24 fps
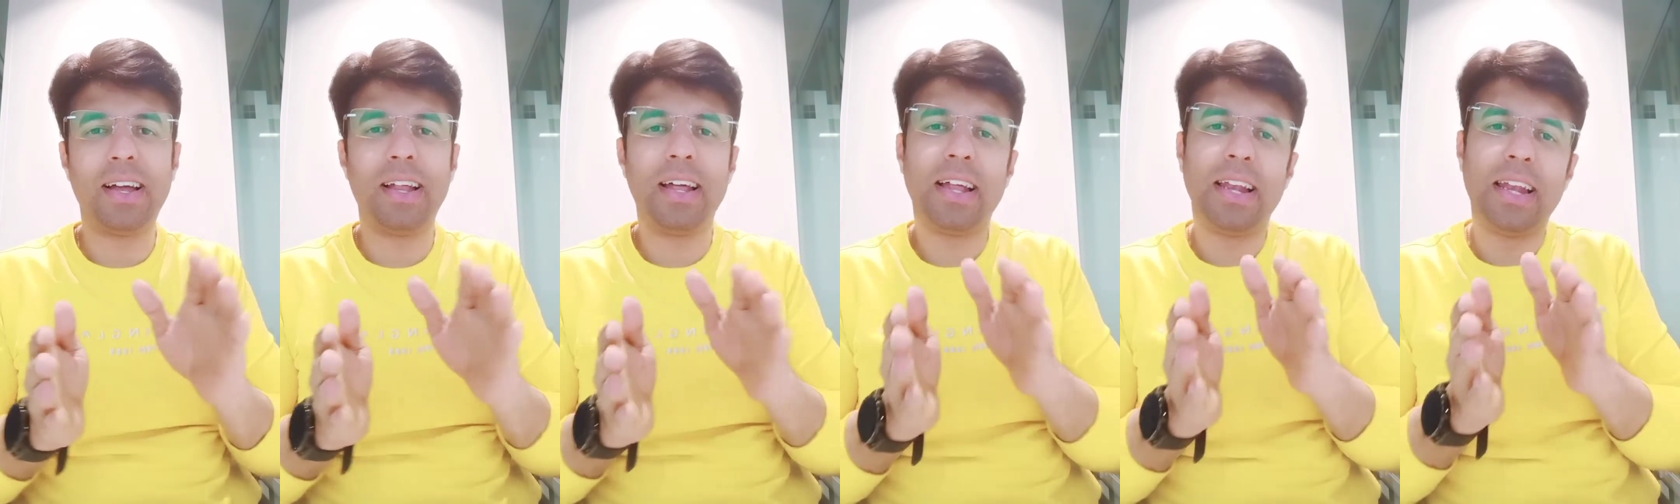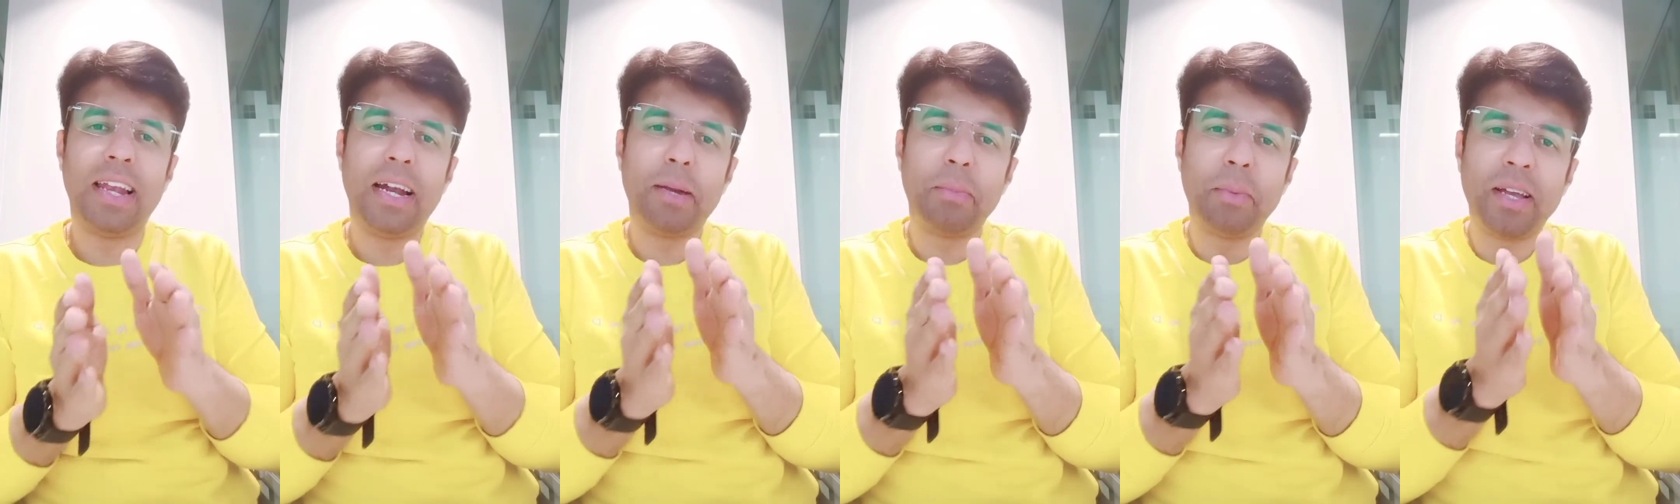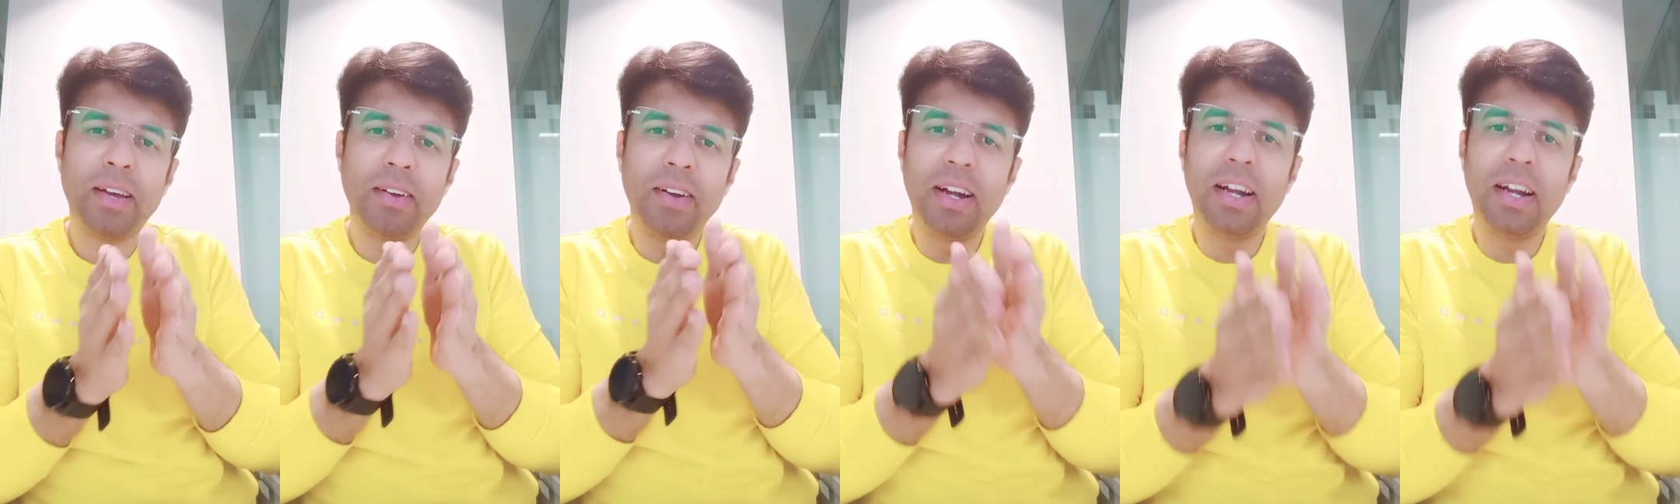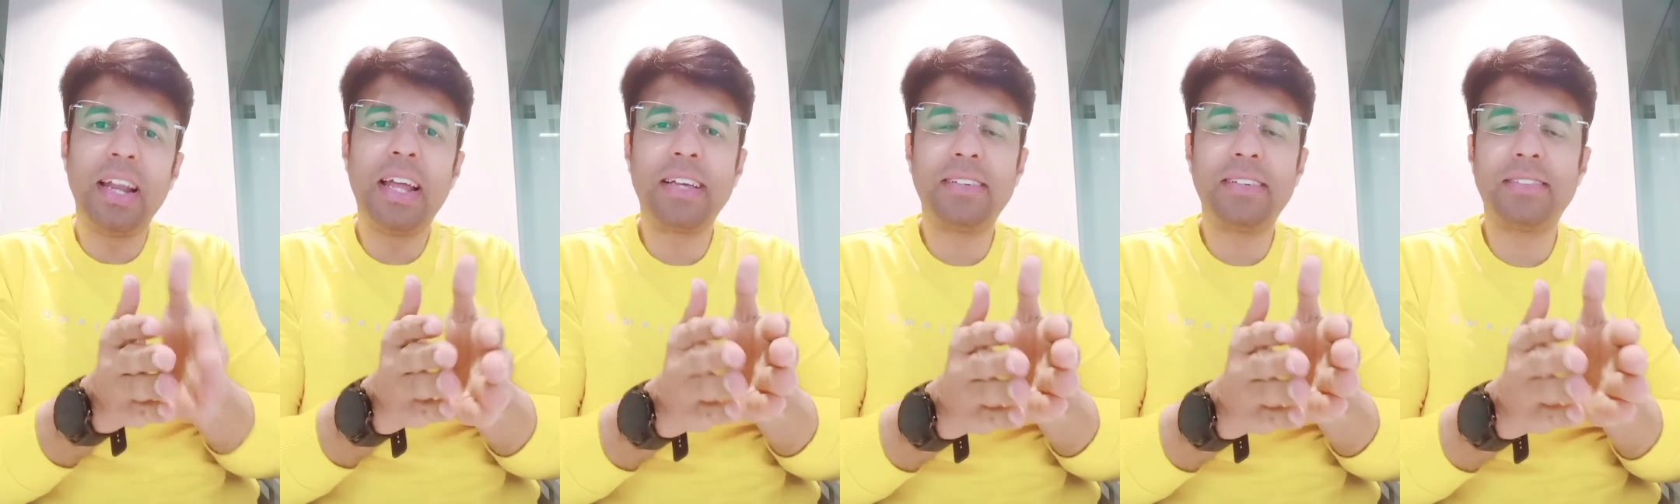Let me give a
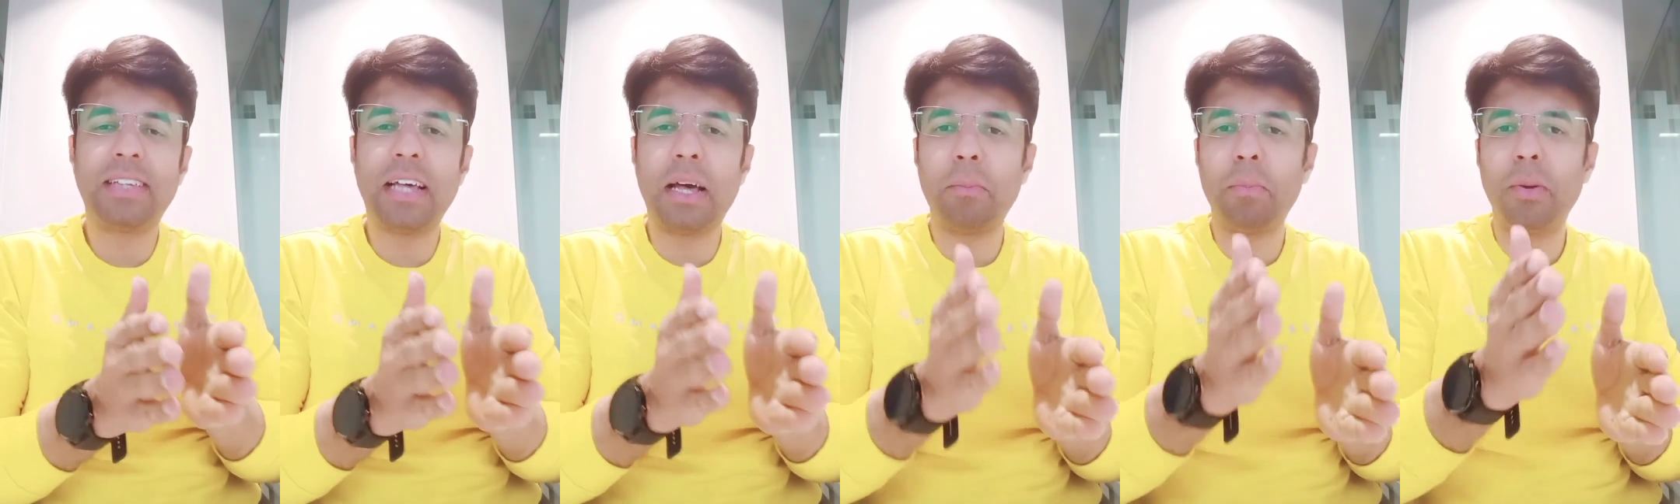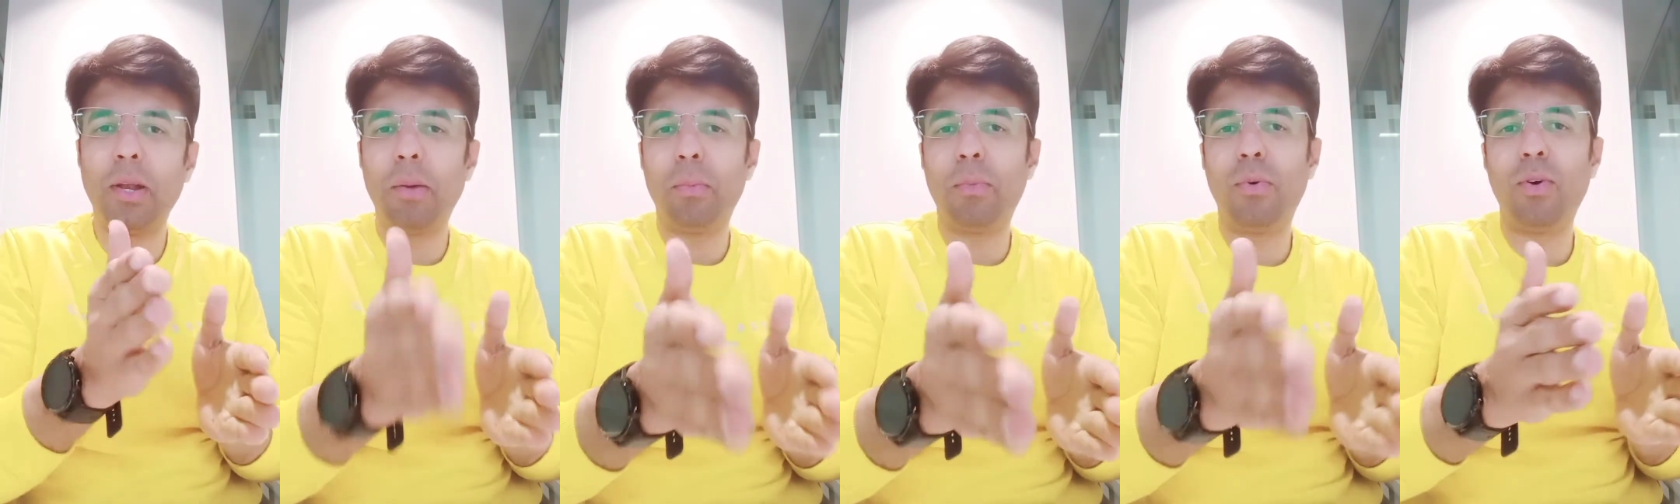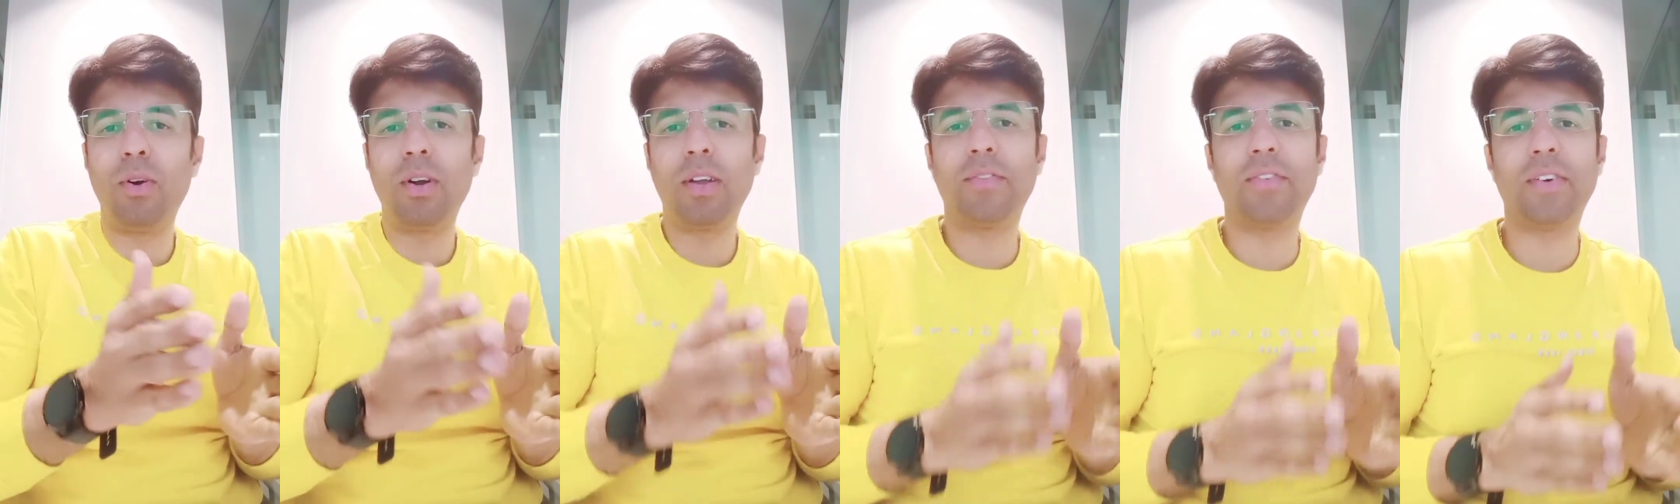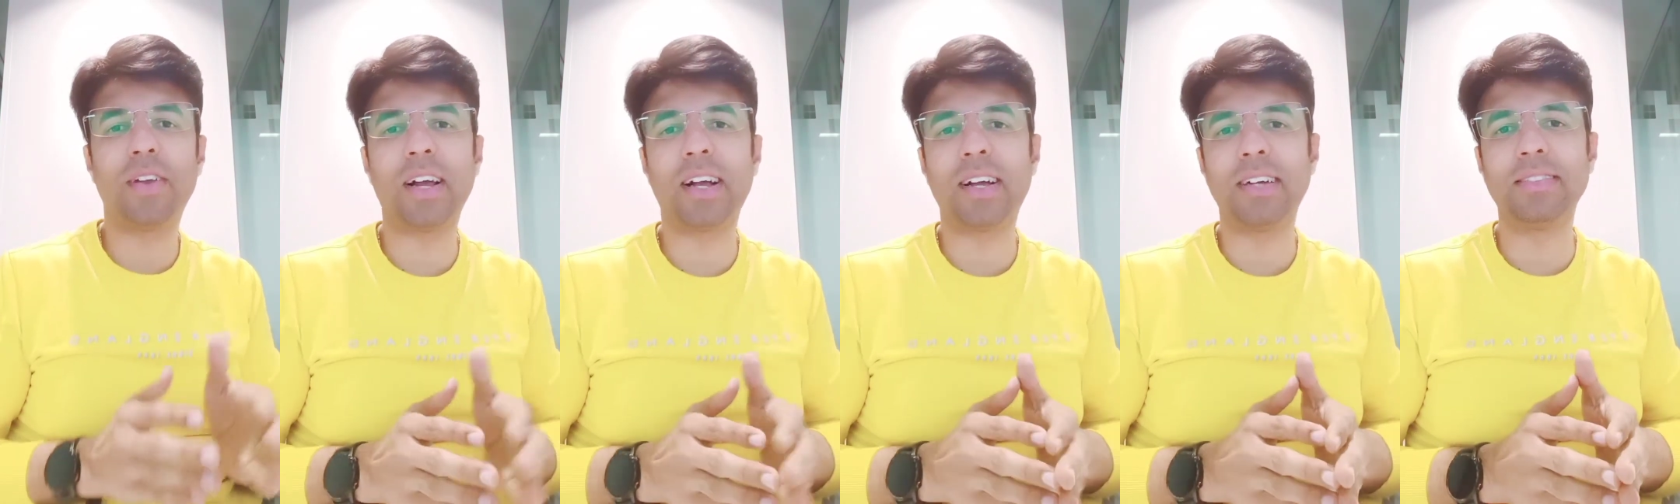little example about
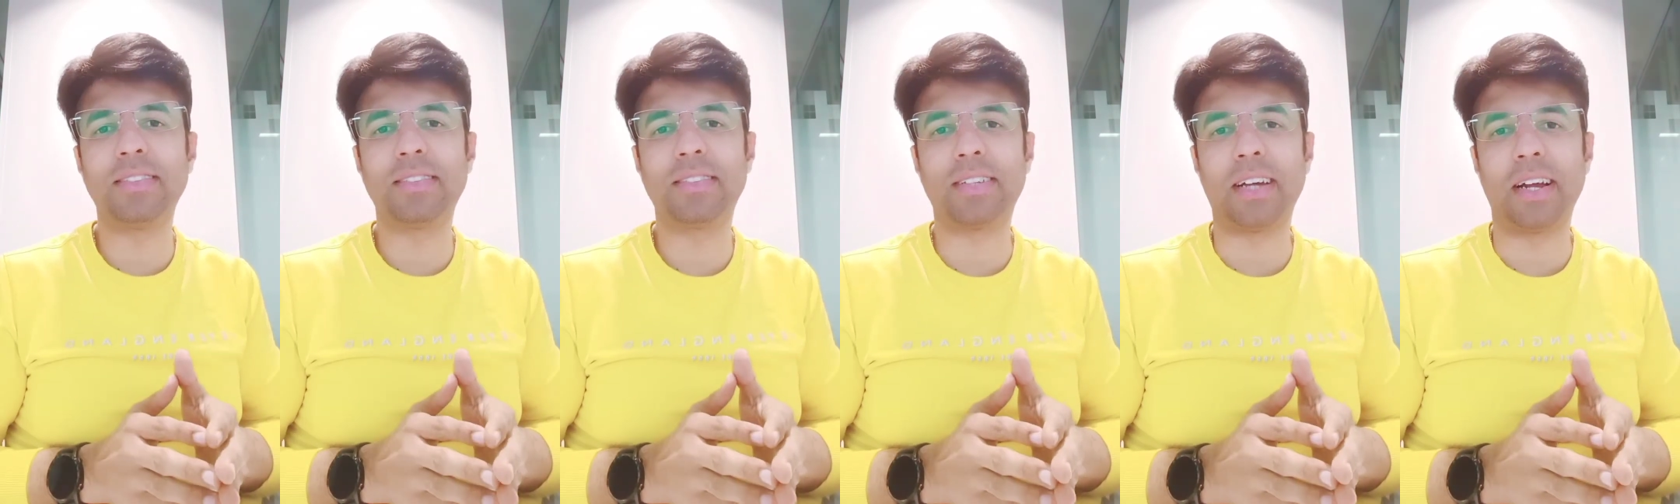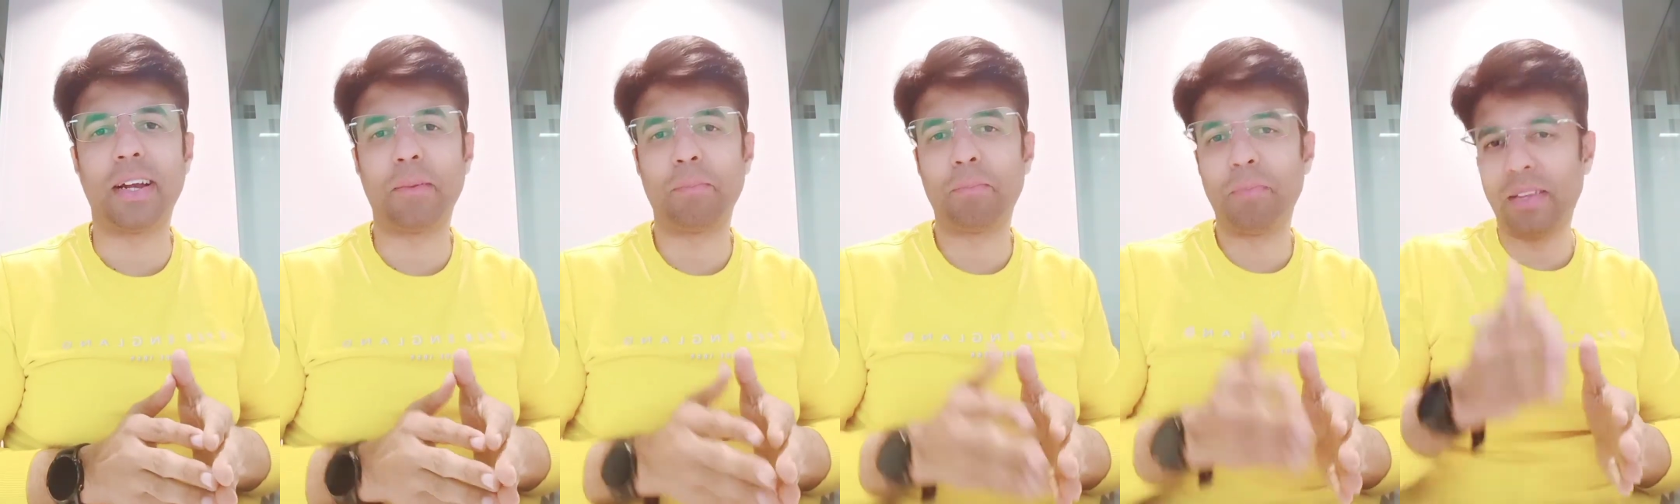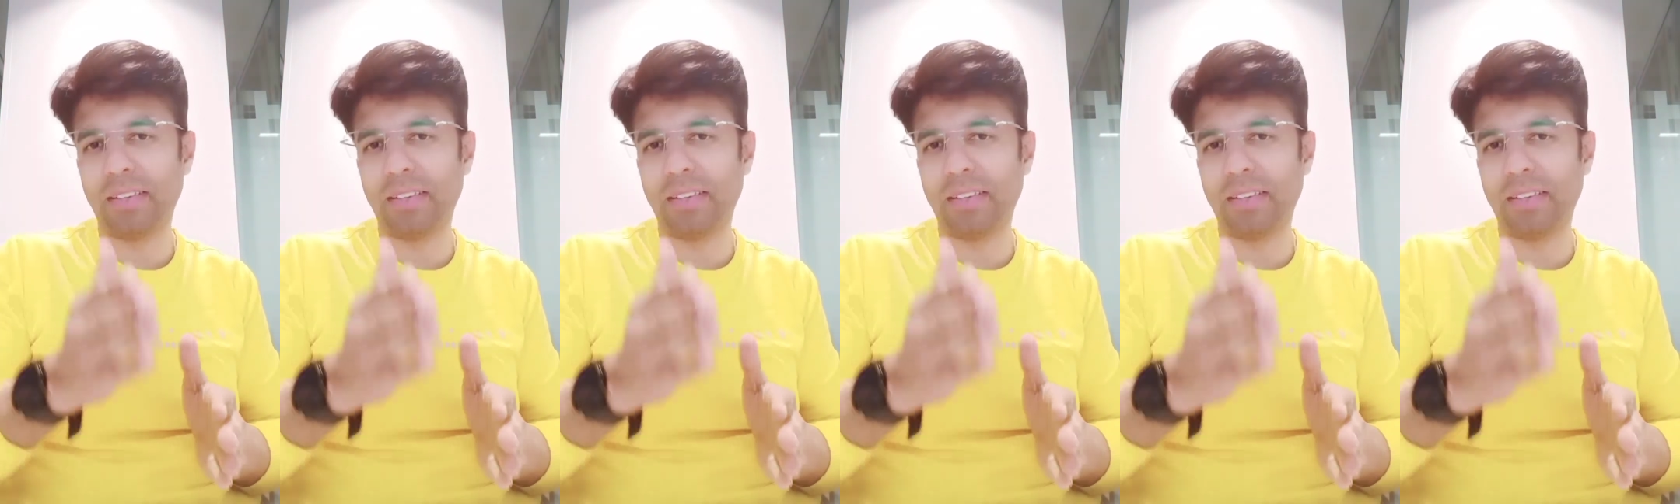for a constraint.